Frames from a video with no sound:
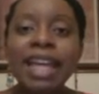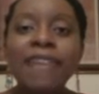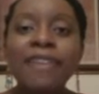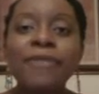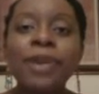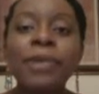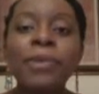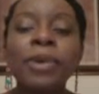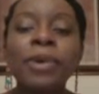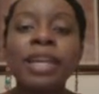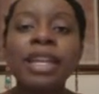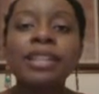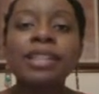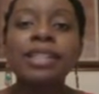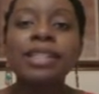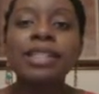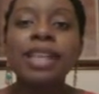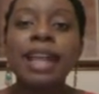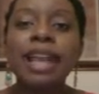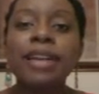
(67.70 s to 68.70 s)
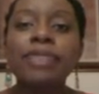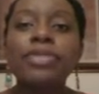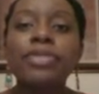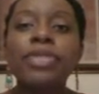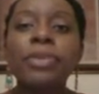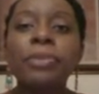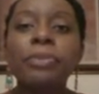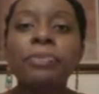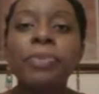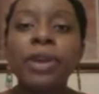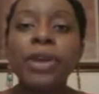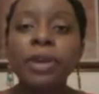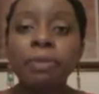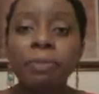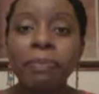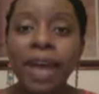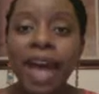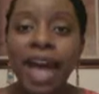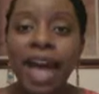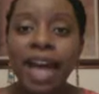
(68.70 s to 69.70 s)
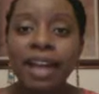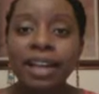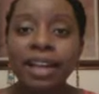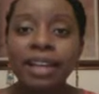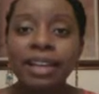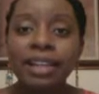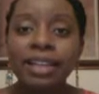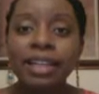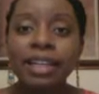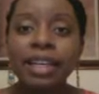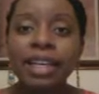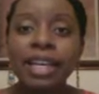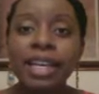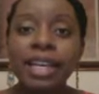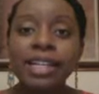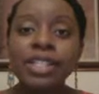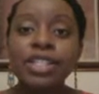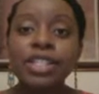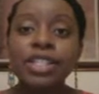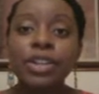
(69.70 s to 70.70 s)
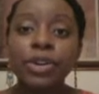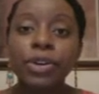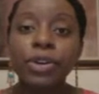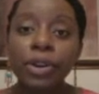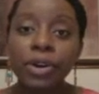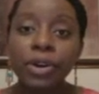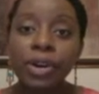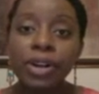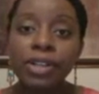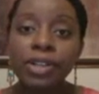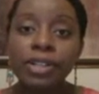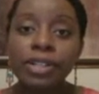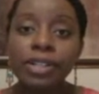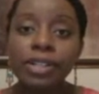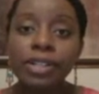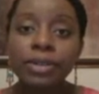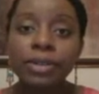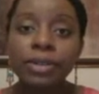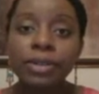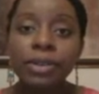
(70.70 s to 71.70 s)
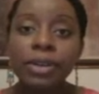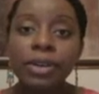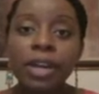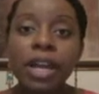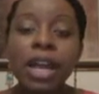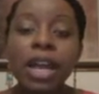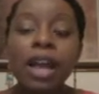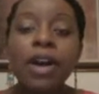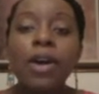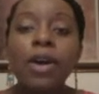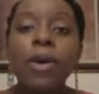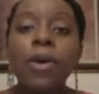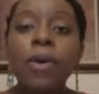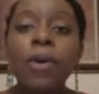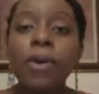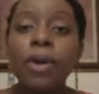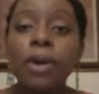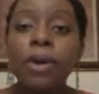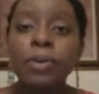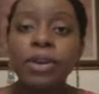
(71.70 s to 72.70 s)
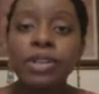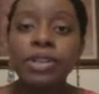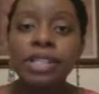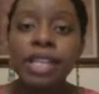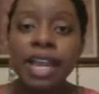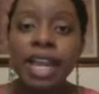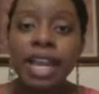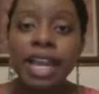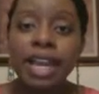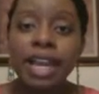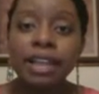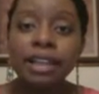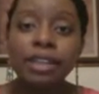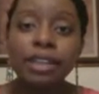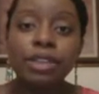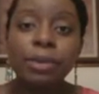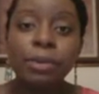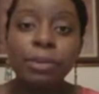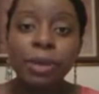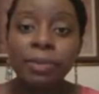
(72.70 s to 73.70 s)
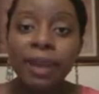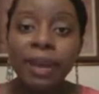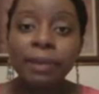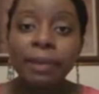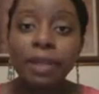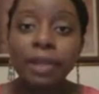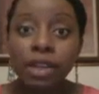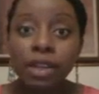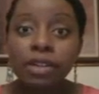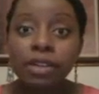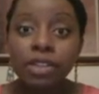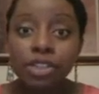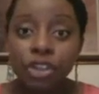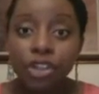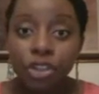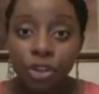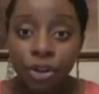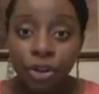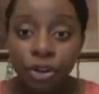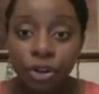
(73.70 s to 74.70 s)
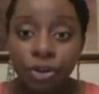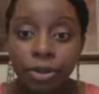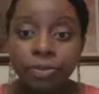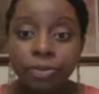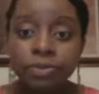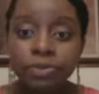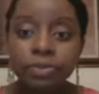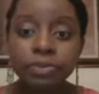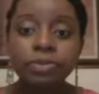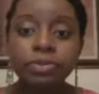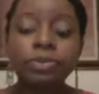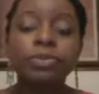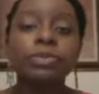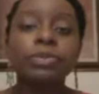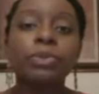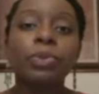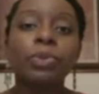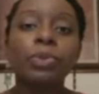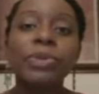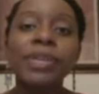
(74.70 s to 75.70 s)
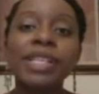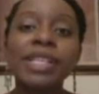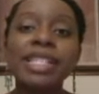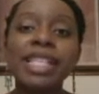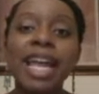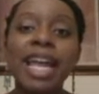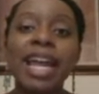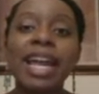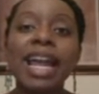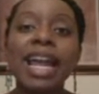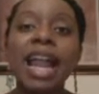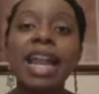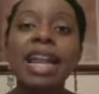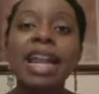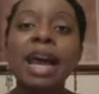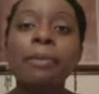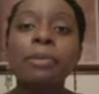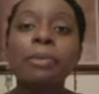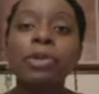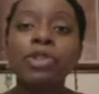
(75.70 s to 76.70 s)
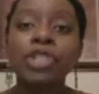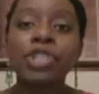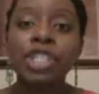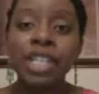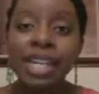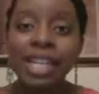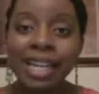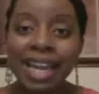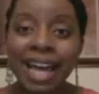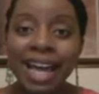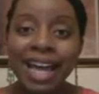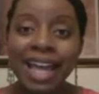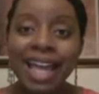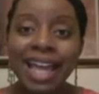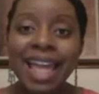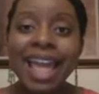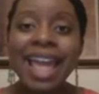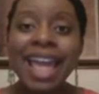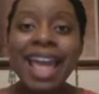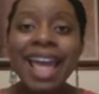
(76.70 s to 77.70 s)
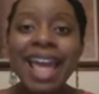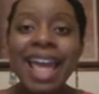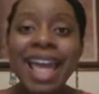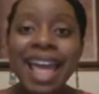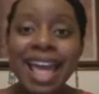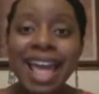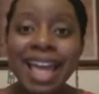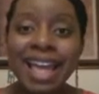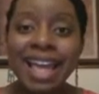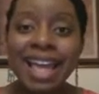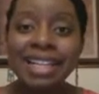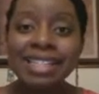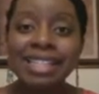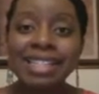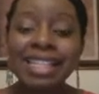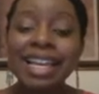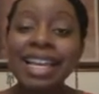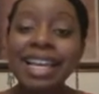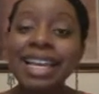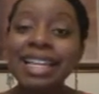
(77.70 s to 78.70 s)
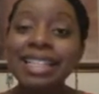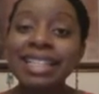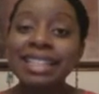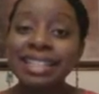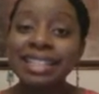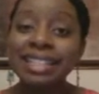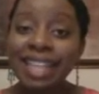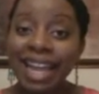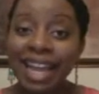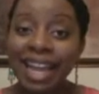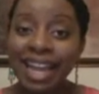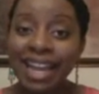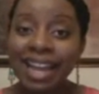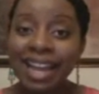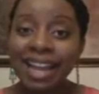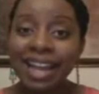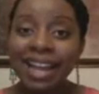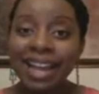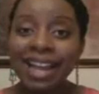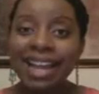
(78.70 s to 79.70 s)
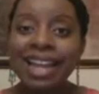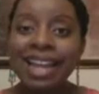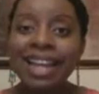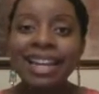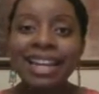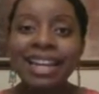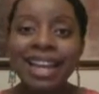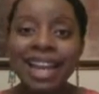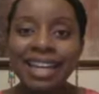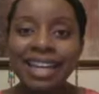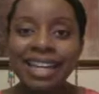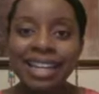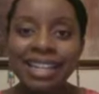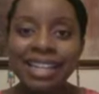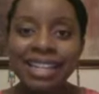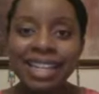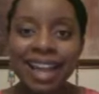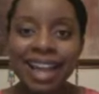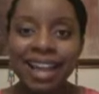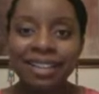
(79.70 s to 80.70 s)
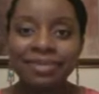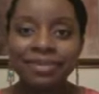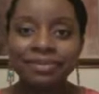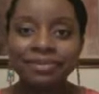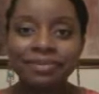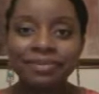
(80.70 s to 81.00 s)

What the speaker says: If we wanted to say the book bag is the girl's, or we're saying the book bag belongs to the girl, we will say la mochila es de la niña.